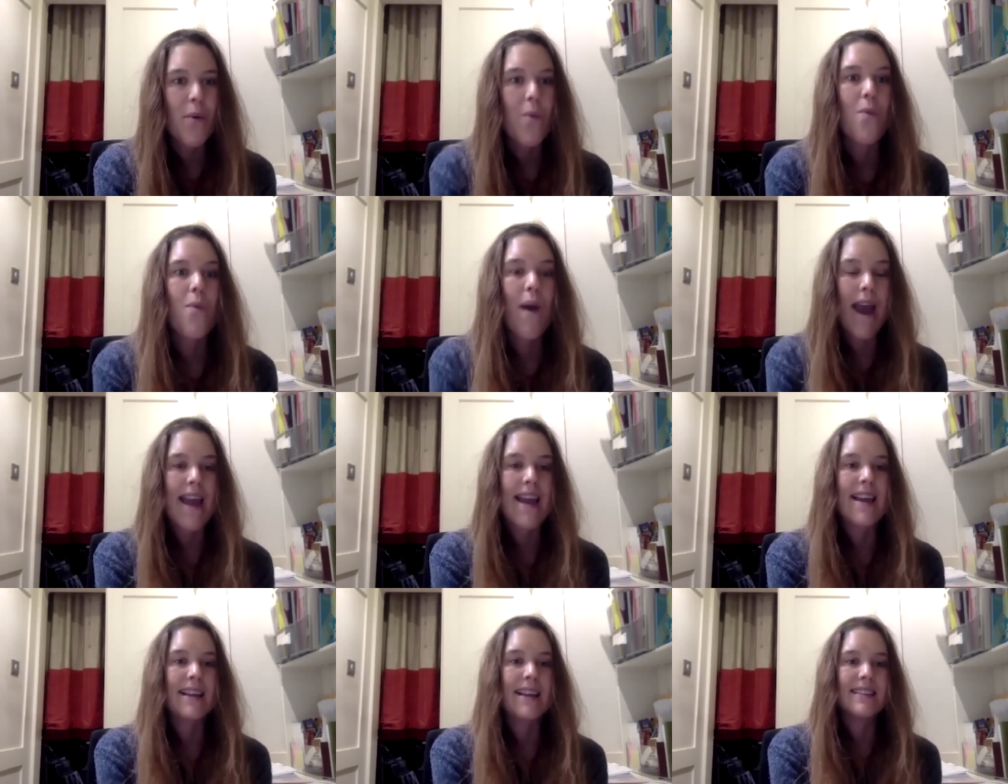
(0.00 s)

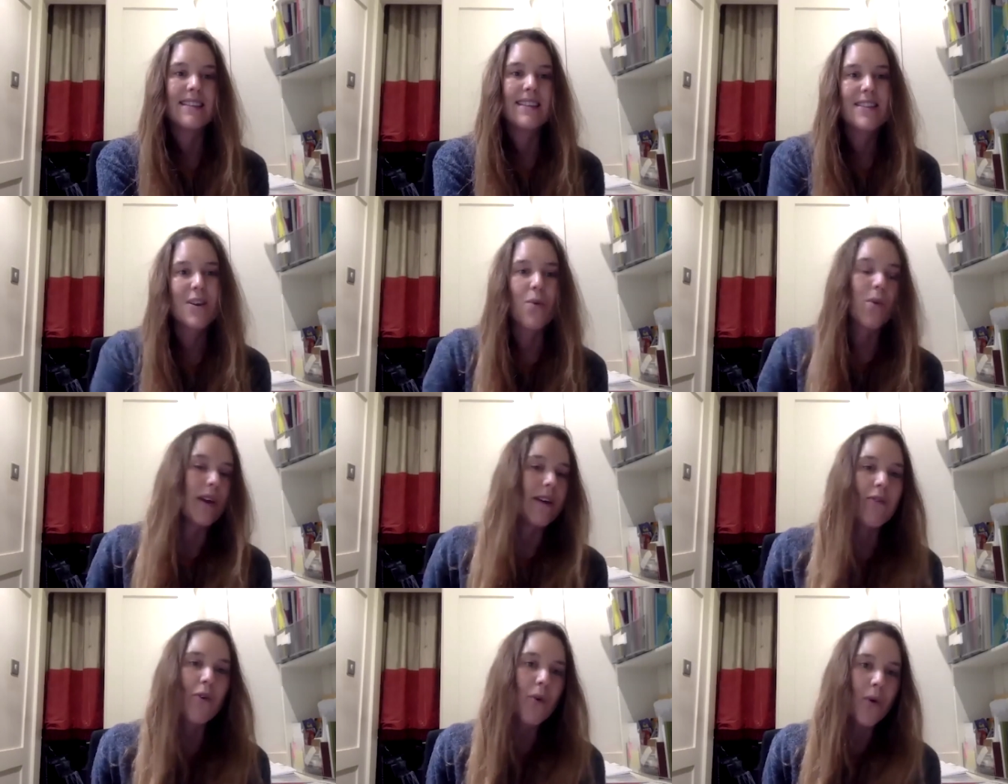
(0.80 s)
ways that
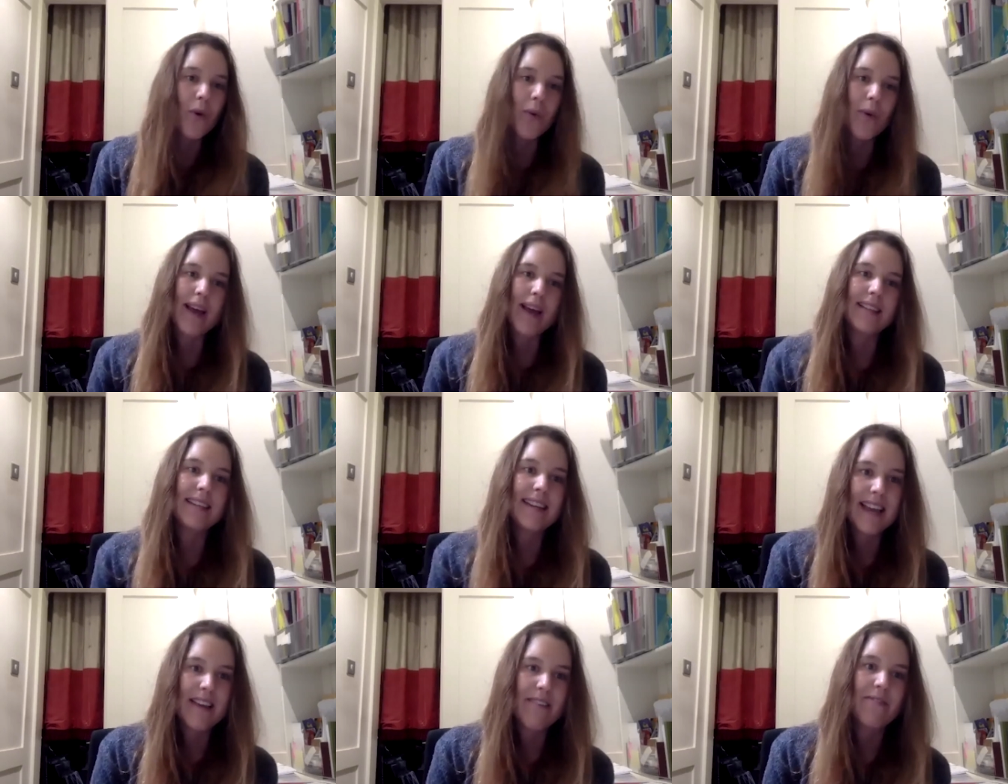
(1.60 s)
we've always
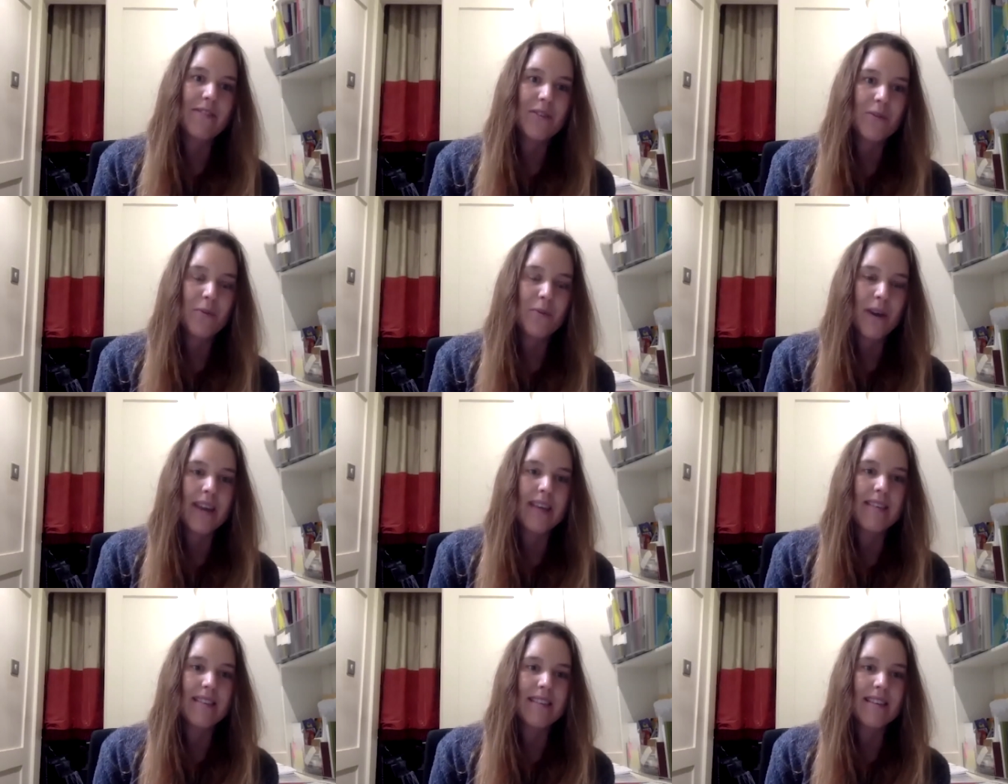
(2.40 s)
lived
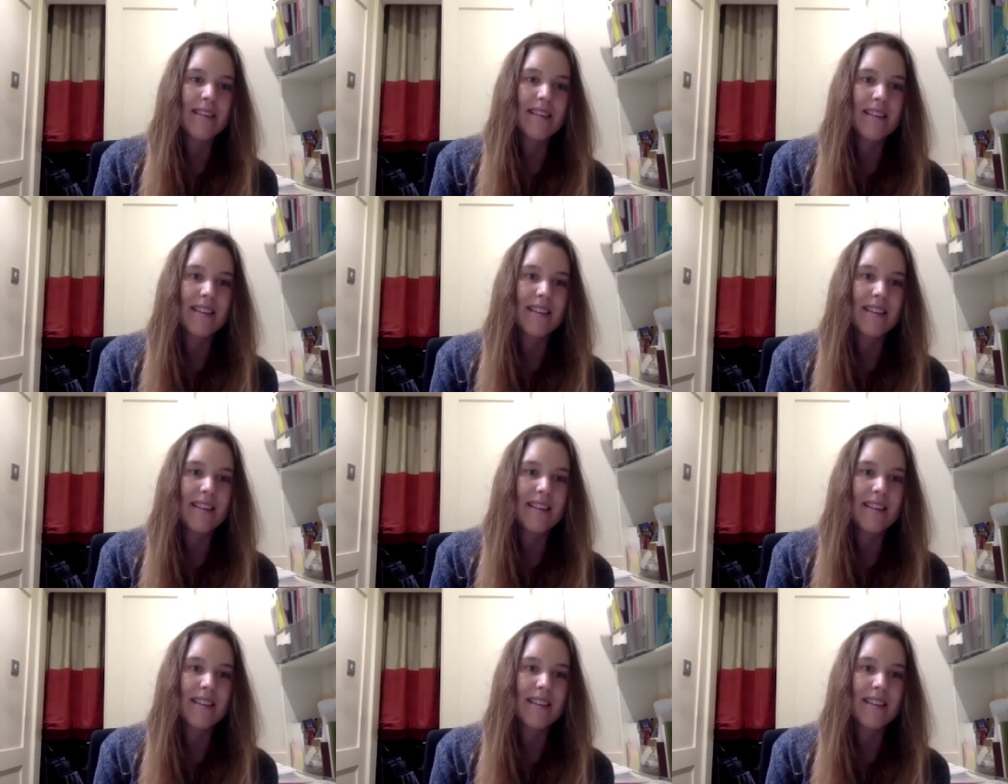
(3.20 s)
with